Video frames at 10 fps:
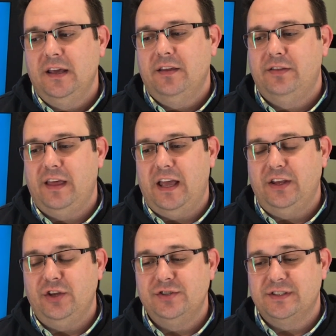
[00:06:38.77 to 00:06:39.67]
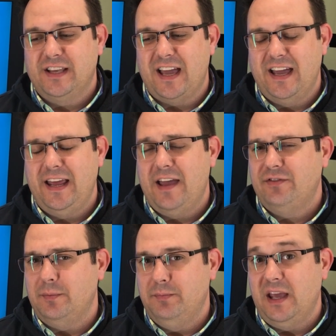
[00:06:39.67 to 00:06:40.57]
that you just kind of have
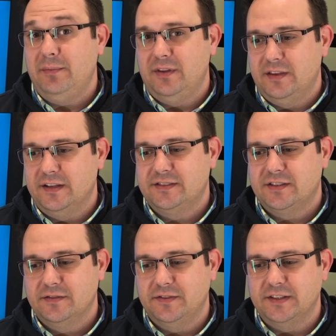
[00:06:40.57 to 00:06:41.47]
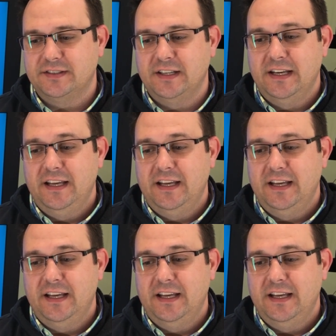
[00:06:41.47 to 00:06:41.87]
to baby this surface.